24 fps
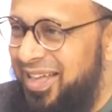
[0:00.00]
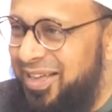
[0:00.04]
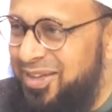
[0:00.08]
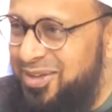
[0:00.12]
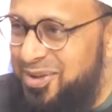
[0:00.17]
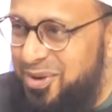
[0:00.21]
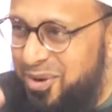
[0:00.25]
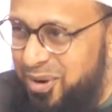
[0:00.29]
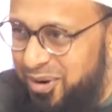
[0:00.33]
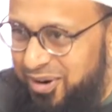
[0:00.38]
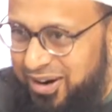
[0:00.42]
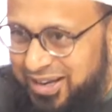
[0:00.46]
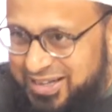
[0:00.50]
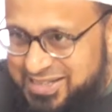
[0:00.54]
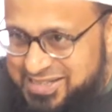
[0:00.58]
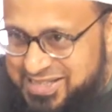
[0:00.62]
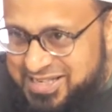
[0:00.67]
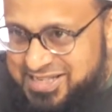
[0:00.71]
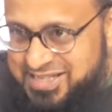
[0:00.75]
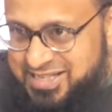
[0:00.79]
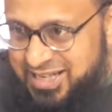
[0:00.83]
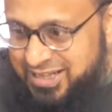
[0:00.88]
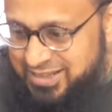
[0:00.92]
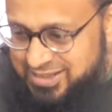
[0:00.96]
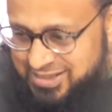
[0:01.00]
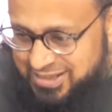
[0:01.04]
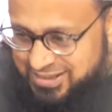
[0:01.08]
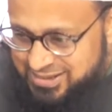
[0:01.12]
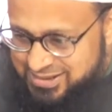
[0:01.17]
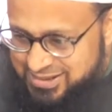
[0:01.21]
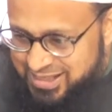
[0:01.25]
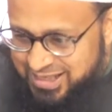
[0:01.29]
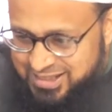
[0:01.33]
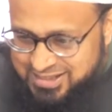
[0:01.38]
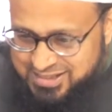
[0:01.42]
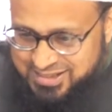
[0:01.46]
Your existence
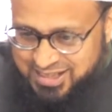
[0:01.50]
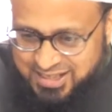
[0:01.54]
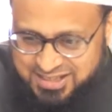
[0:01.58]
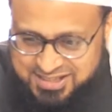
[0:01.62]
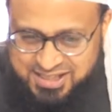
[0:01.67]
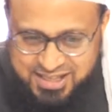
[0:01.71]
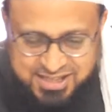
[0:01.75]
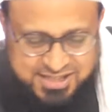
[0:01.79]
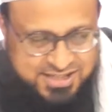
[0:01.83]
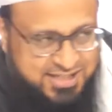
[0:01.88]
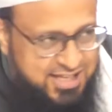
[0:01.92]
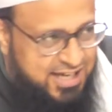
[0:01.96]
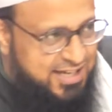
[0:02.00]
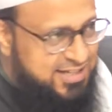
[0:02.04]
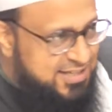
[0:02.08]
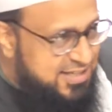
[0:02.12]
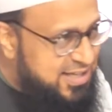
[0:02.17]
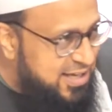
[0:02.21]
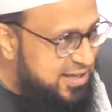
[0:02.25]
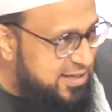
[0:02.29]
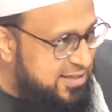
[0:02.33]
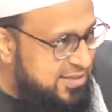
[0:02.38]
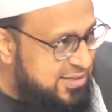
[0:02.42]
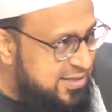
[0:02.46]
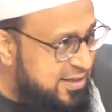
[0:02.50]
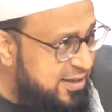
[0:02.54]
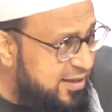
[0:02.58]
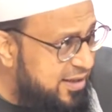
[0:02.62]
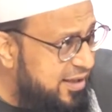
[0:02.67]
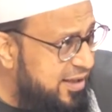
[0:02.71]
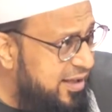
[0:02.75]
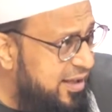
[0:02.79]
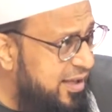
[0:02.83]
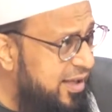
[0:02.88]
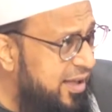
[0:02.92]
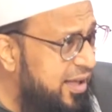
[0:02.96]
is this.
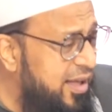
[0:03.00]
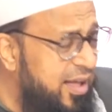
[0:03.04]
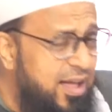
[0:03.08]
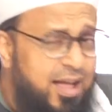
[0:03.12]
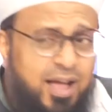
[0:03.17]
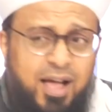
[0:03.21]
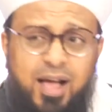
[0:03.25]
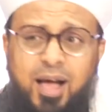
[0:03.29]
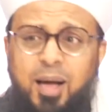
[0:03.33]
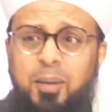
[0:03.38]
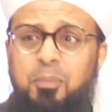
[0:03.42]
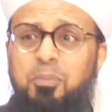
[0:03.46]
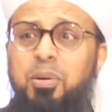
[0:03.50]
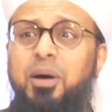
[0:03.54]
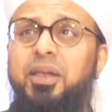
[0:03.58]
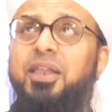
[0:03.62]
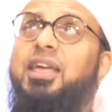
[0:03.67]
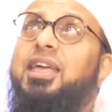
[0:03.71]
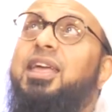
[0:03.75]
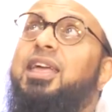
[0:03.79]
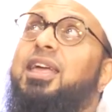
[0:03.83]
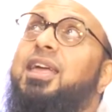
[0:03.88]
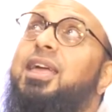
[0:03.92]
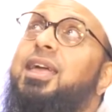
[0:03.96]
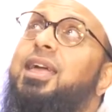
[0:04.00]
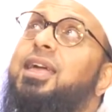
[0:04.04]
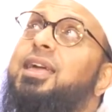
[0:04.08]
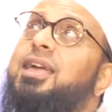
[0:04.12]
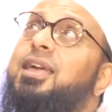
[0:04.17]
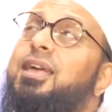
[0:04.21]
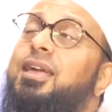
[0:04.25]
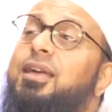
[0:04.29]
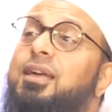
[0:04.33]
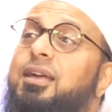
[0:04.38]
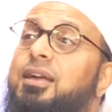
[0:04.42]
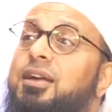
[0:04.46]
But
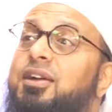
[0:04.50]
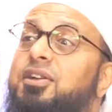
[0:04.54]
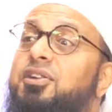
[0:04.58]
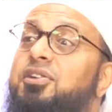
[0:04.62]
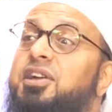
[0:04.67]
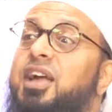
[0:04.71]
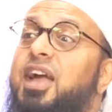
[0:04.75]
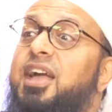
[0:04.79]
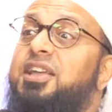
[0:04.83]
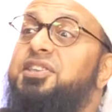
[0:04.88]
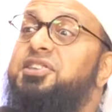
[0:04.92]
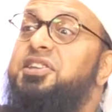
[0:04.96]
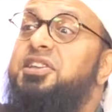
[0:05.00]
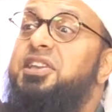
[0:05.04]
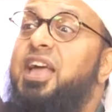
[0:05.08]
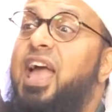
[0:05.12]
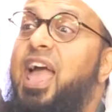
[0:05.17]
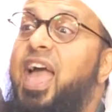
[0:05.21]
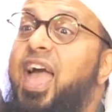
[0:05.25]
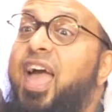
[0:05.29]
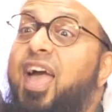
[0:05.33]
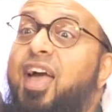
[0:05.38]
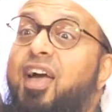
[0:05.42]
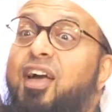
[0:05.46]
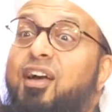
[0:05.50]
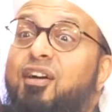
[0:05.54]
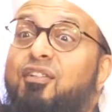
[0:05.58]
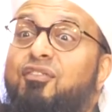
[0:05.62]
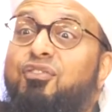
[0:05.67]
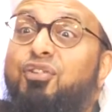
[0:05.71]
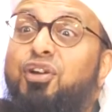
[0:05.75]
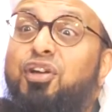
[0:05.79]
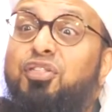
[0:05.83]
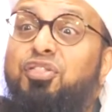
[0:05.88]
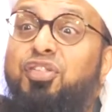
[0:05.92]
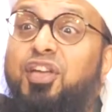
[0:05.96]
He created
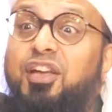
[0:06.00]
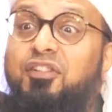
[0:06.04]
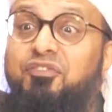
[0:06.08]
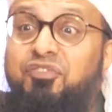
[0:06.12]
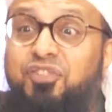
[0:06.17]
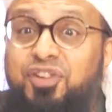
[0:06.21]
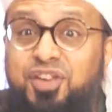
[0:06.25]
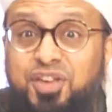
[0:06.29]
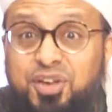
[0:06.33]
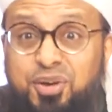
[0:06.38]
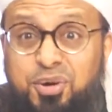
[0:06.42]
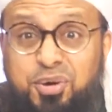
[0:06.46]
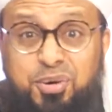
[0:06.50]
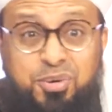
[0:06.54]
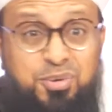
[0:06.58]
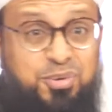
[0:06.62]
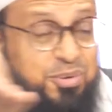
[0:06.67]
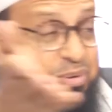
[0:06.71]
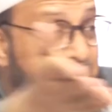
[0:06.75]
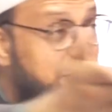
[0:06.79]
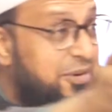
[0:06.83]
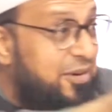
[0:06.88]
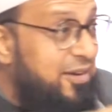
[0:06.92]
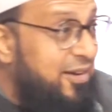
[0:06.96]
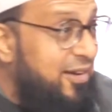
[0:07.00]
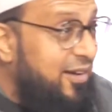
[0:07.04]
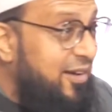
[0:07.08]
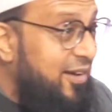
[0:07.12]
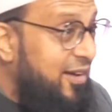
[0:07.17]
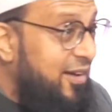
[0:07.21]
everything for you.